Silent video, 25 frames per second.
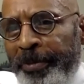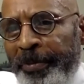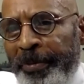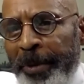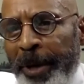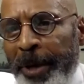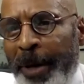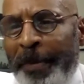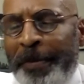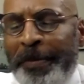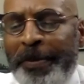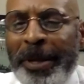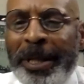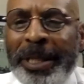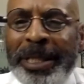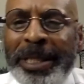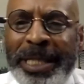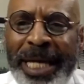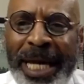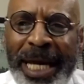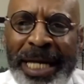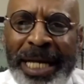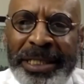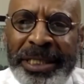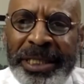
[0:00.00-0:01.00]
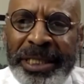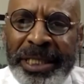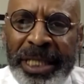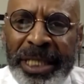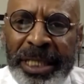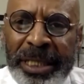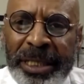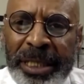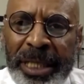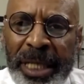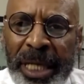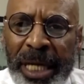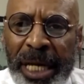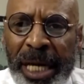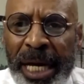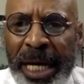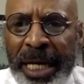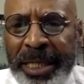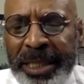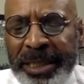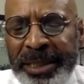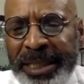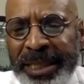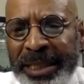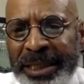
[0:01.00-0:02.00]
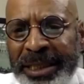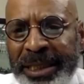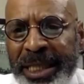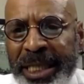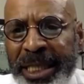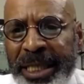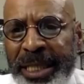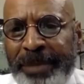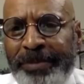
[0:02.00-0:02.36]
affiliation, and as I said,